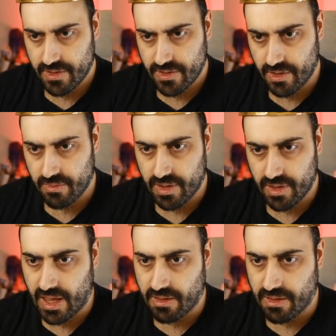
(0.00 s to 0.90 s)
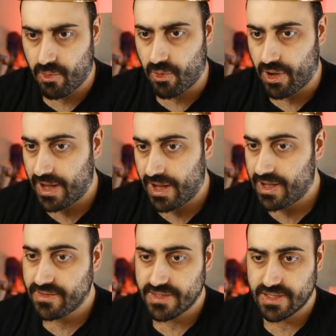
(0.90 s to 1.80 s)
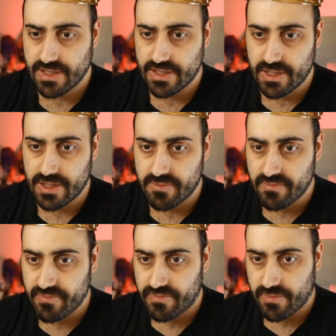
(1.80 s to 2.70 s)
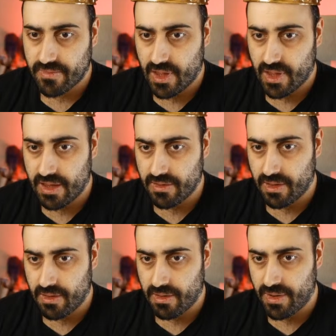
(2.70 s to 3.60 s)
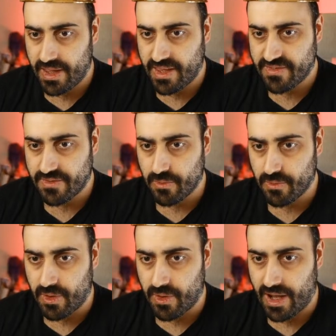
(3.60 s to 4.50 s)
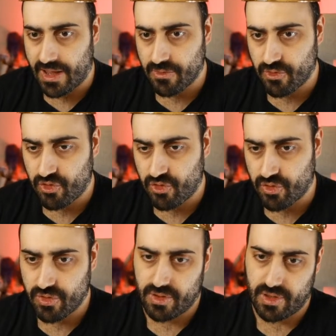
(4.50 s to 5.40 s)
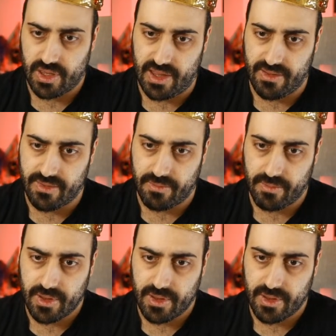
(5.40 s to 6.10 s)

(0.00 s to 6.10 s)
So again, more highlights and placed where light should hit them.